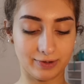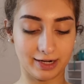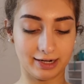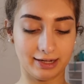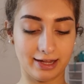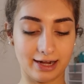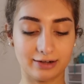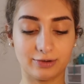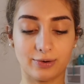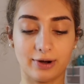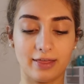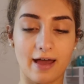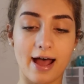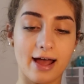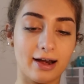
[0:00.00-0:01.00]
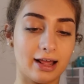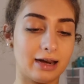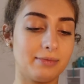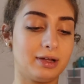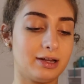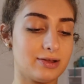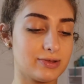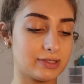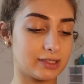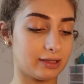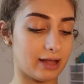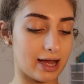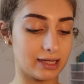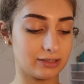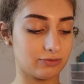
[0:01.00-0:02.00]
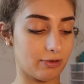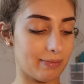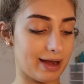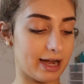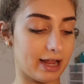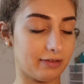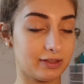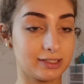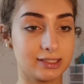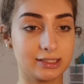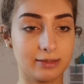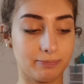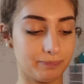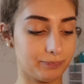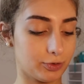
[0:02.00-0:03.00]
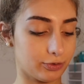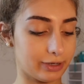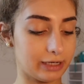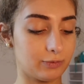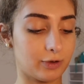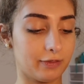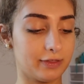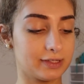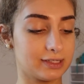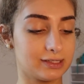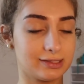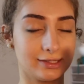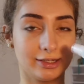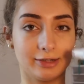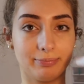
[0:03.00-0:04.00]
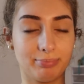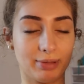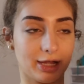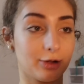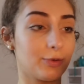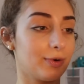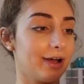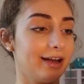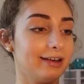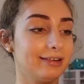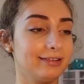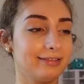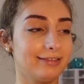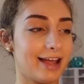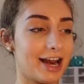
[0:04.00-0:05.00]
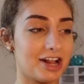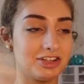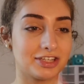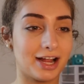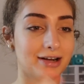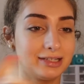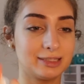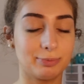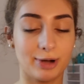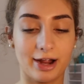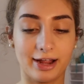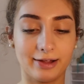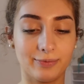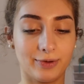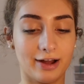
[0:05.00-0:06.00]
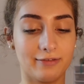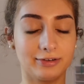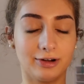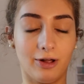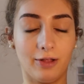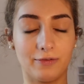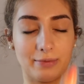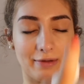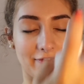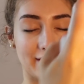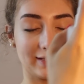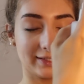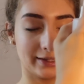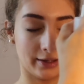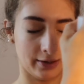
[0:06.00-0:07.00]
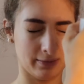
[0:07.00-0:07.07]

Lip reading: We're gonna ignore that and I'm gonna use the last remaining. This is the green one, this is the pink one. And I just kind of spray whatever all over my face.